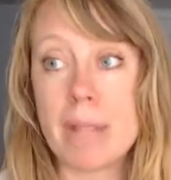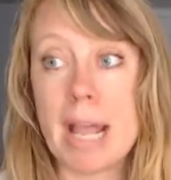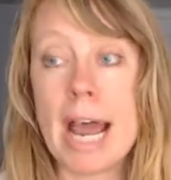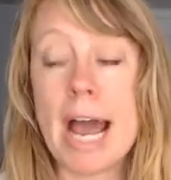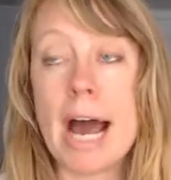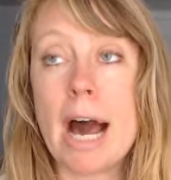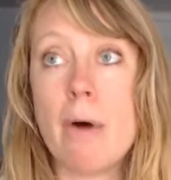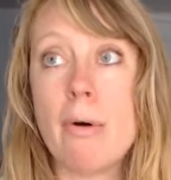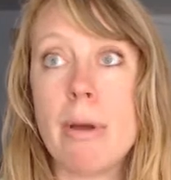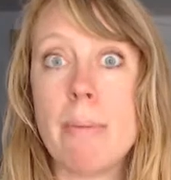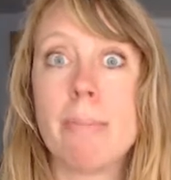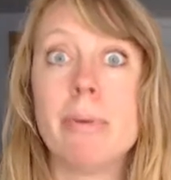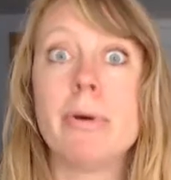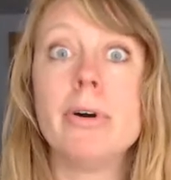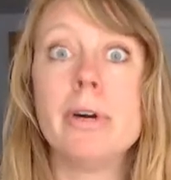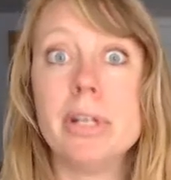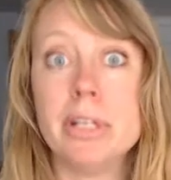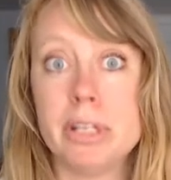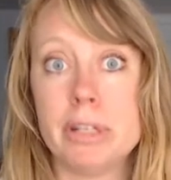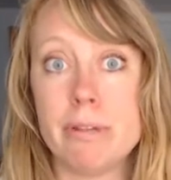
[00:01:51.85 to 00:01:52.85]
how
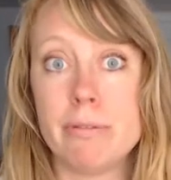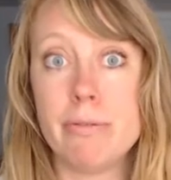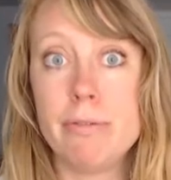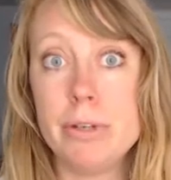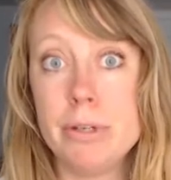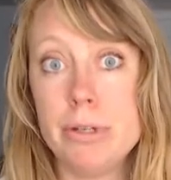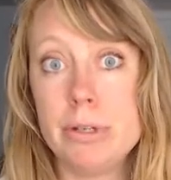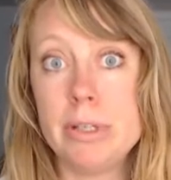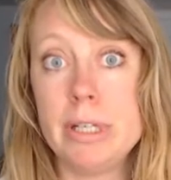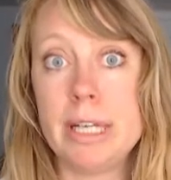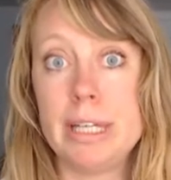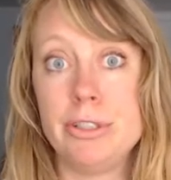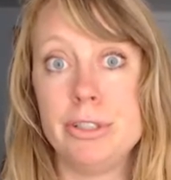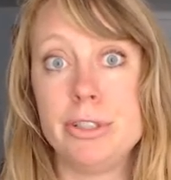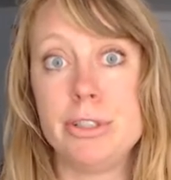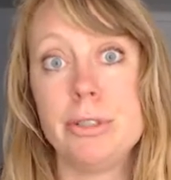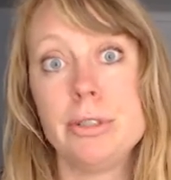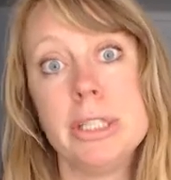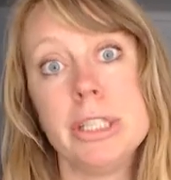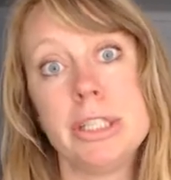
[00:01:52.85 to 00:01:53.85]
important food and
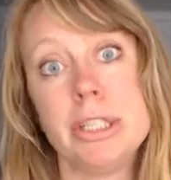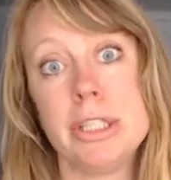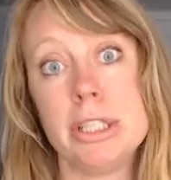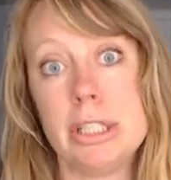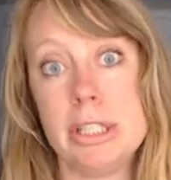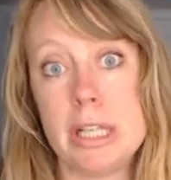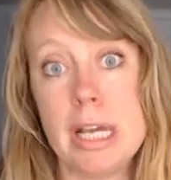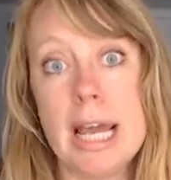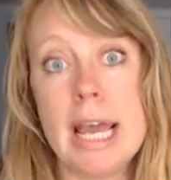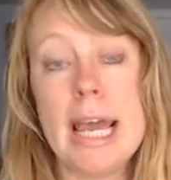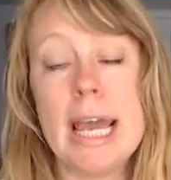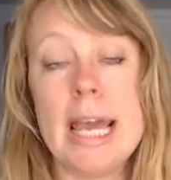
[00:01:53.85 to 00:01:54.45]
nutrition